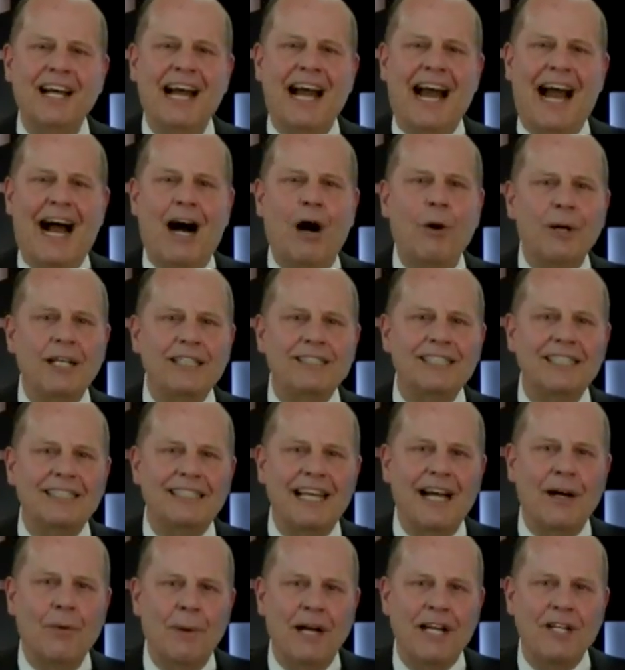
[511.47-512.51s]
How is it
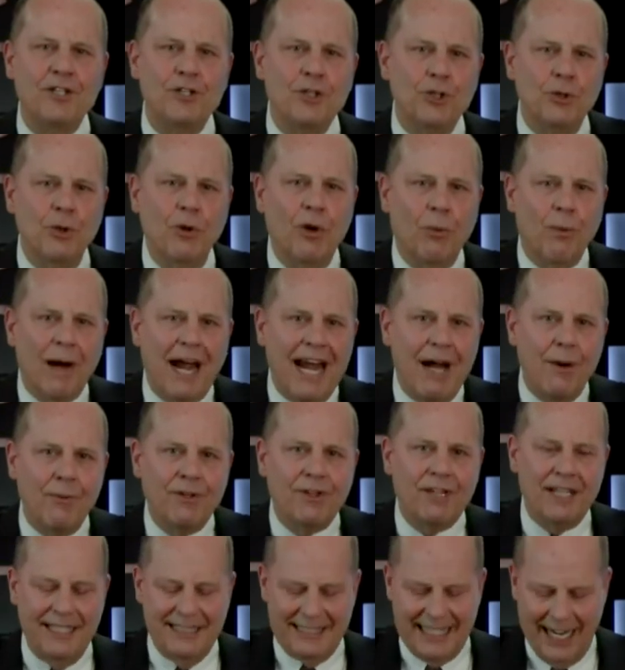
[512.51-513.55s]
that we do away with
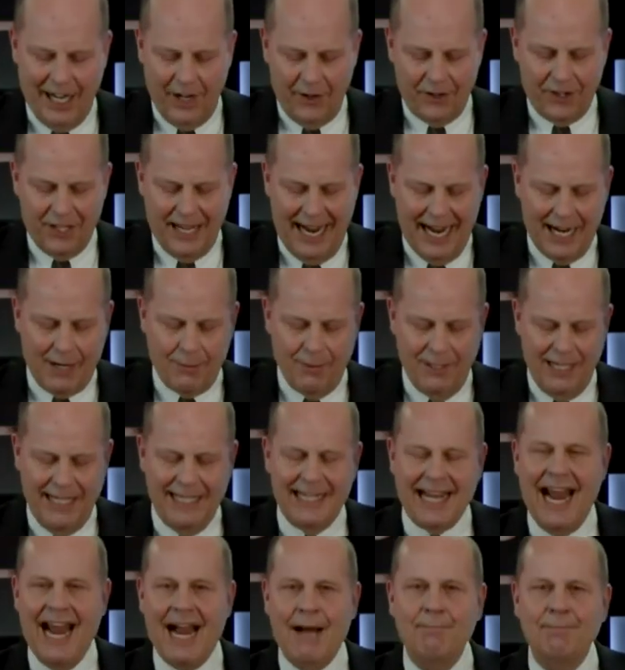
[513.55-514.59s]
these health equity
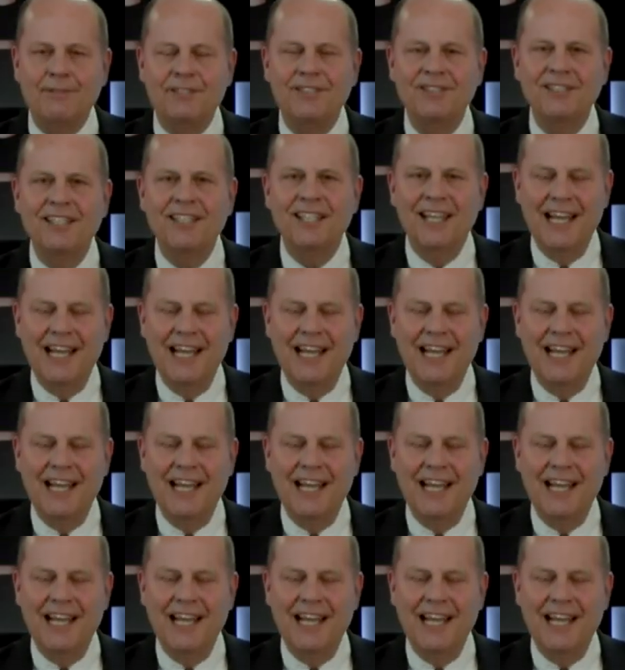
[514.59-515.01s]
gaps?